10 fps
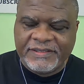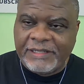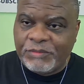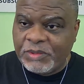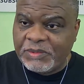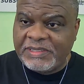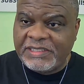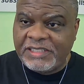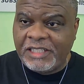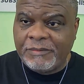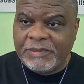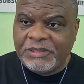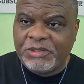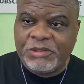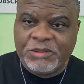that will
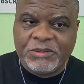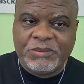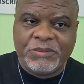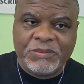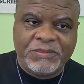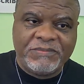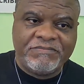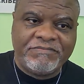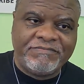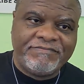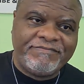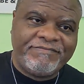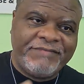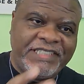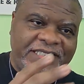determine who
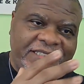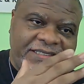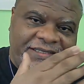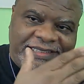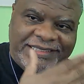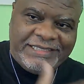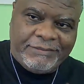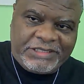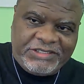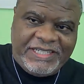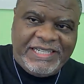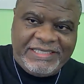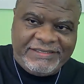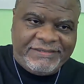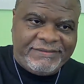the
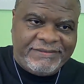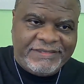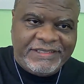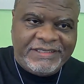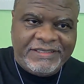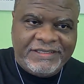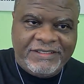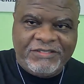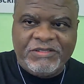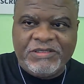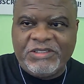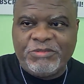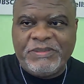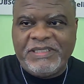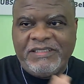Democrat will
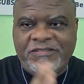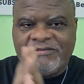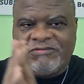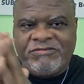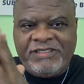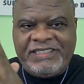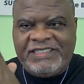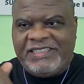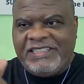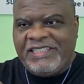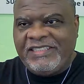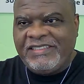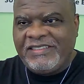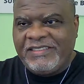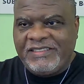be running
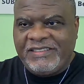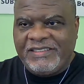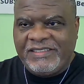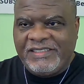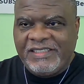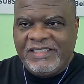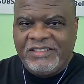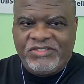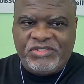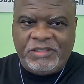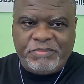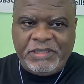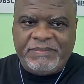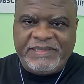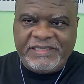against the Trump
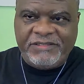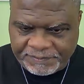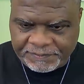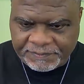Republican